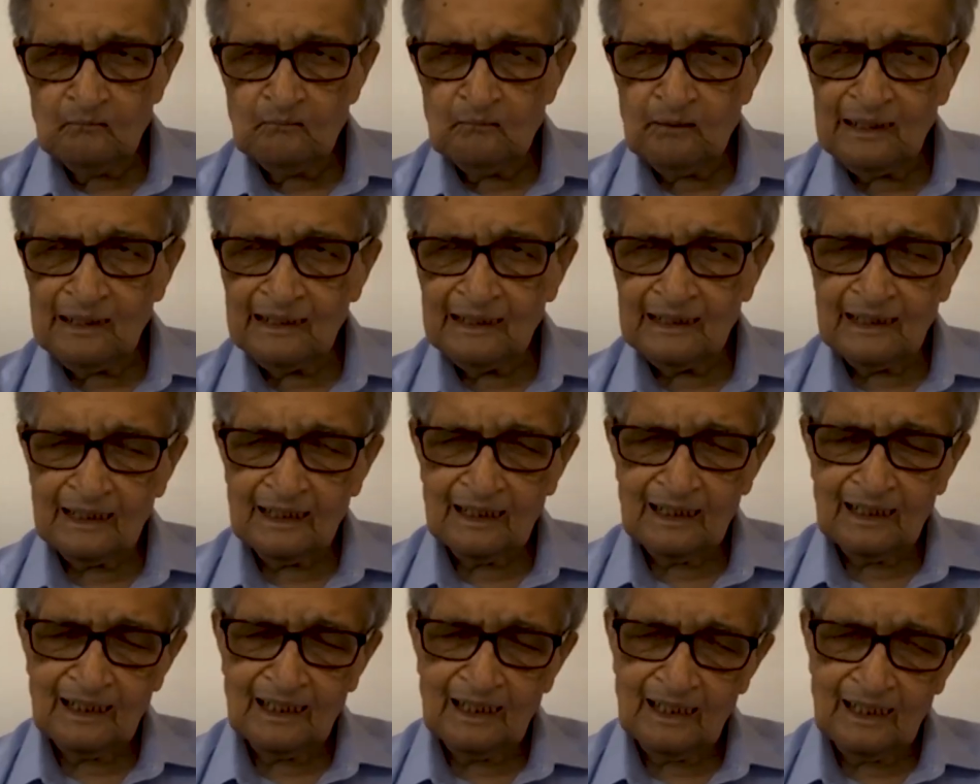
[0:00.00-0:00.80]
Well,
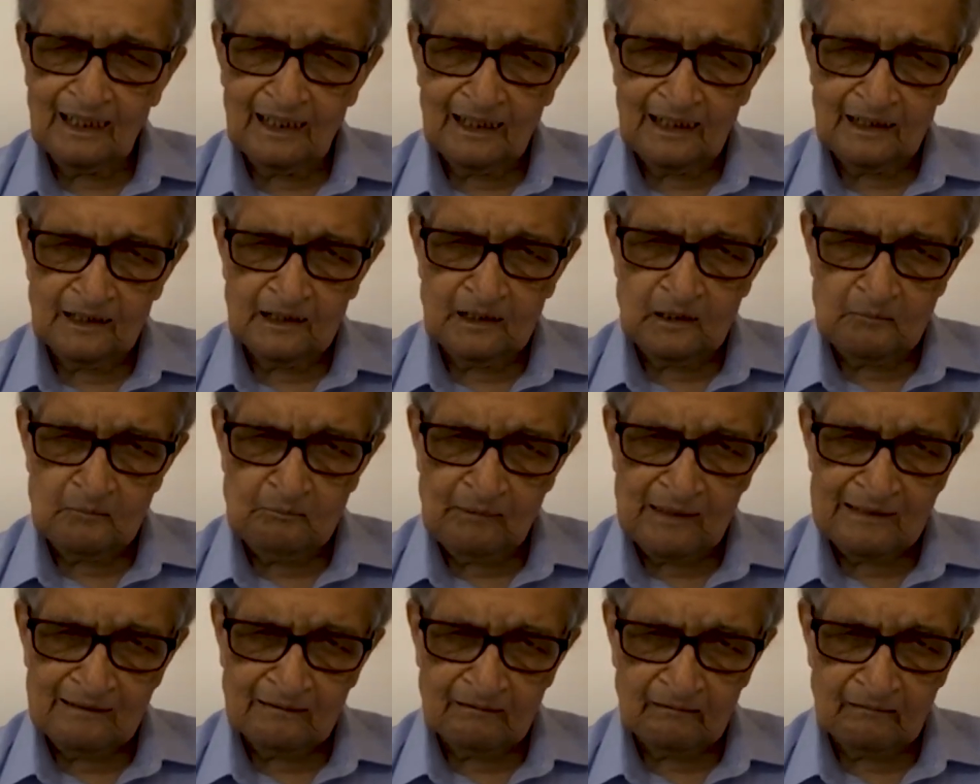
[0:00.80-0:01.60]
it
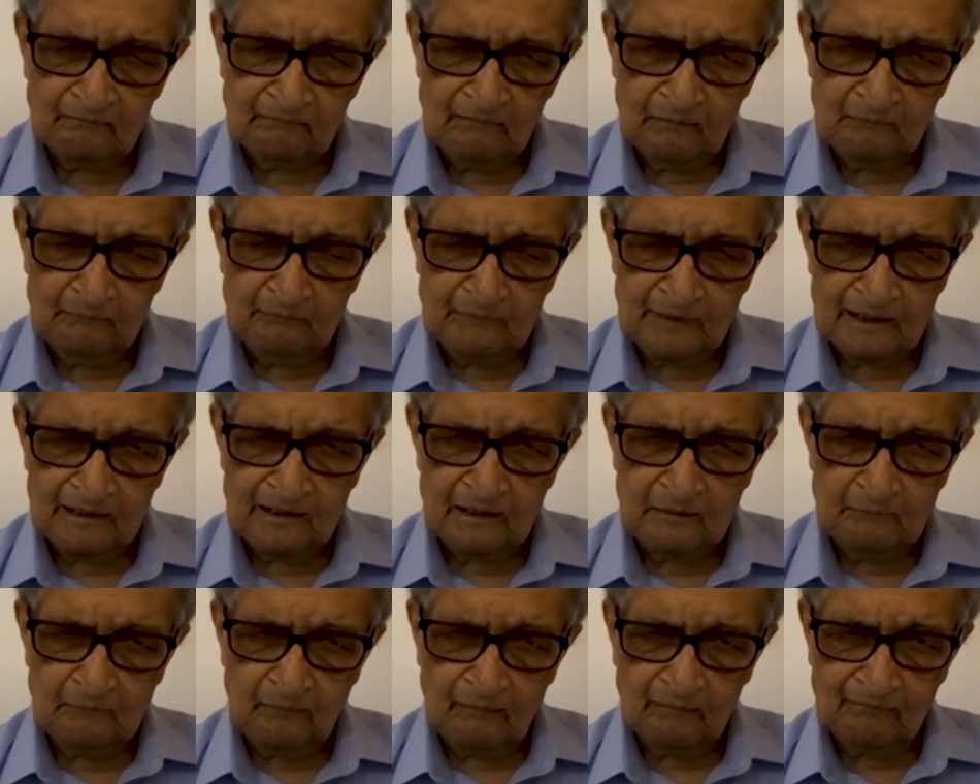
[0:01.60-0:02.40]
depends on if the
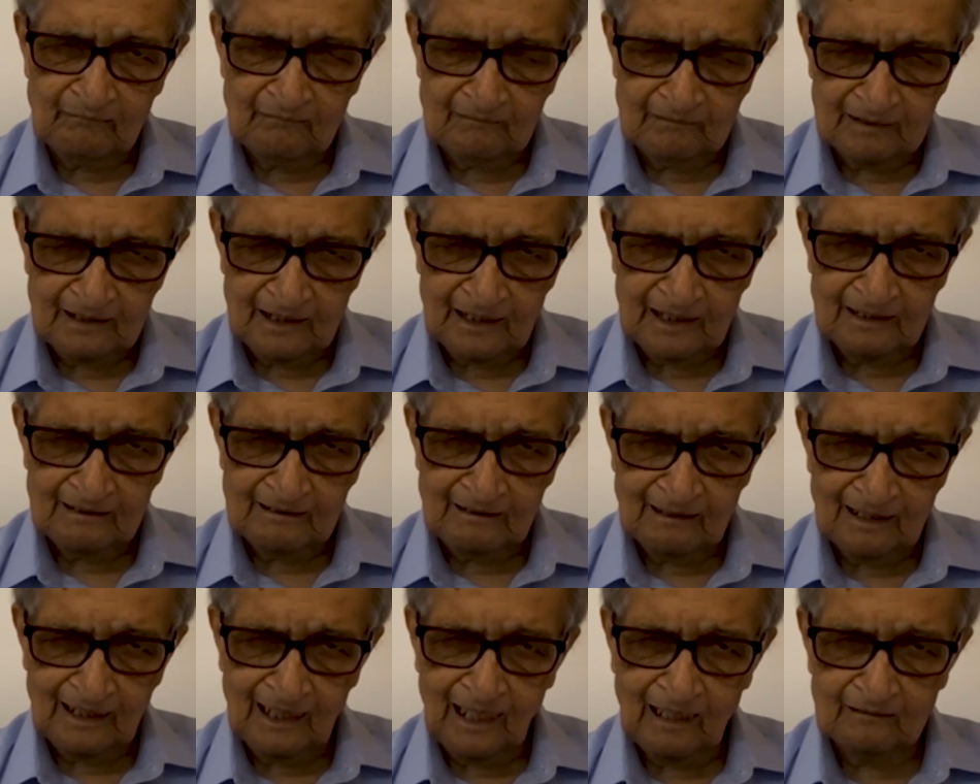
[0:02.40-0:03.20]
democracy is
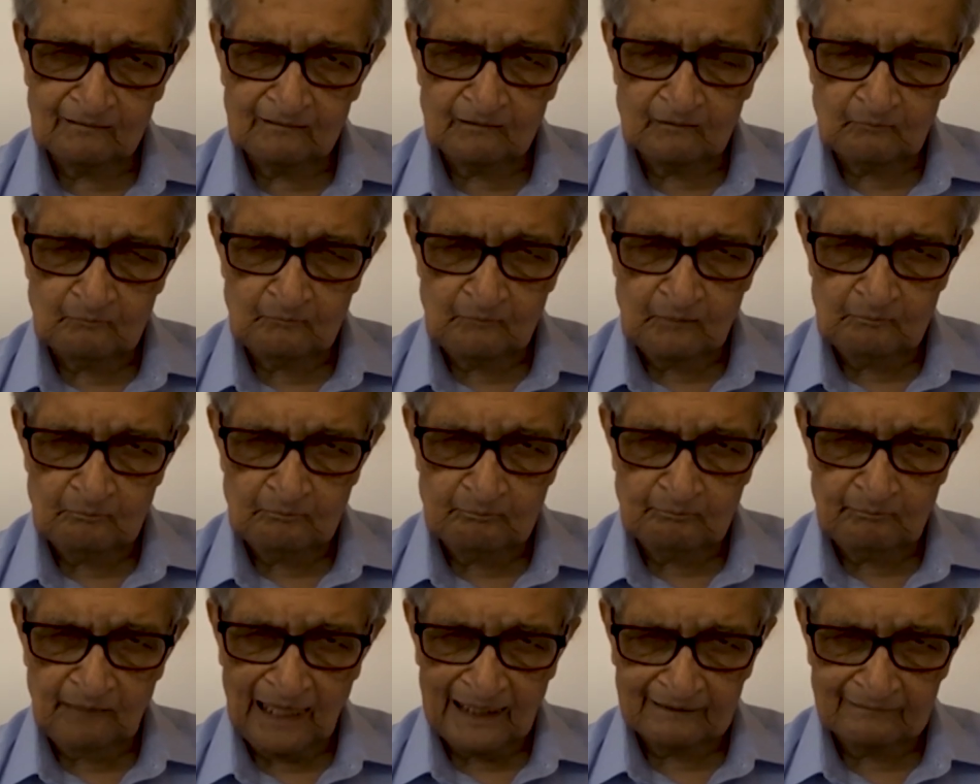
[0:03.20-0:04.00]
allowed to be
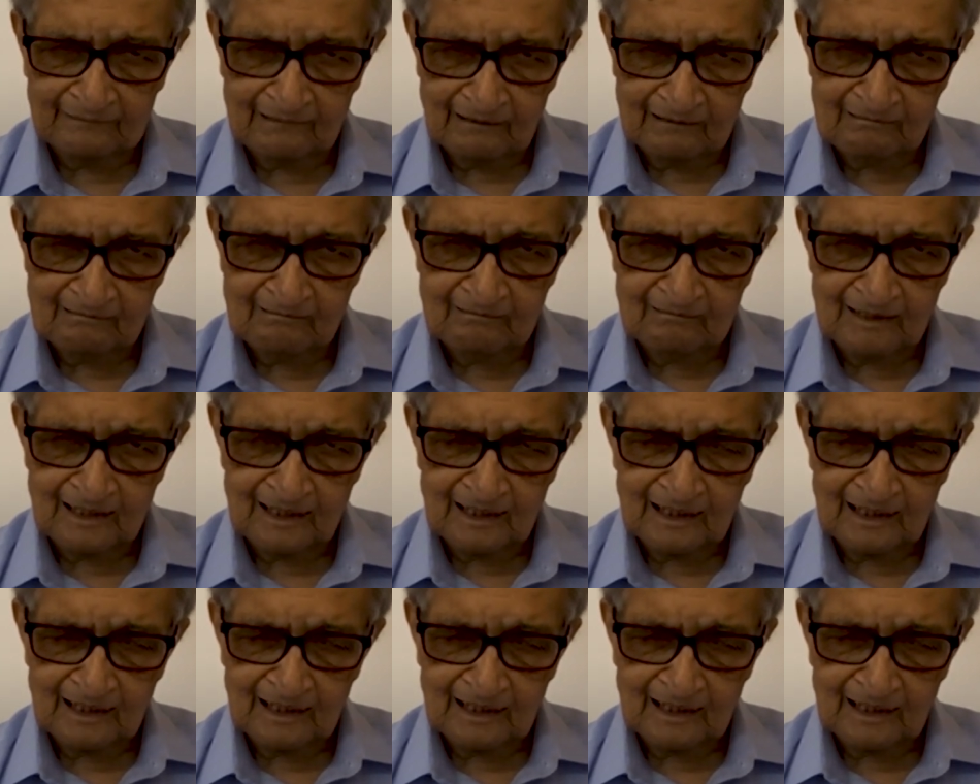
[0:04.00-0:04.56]
practiced.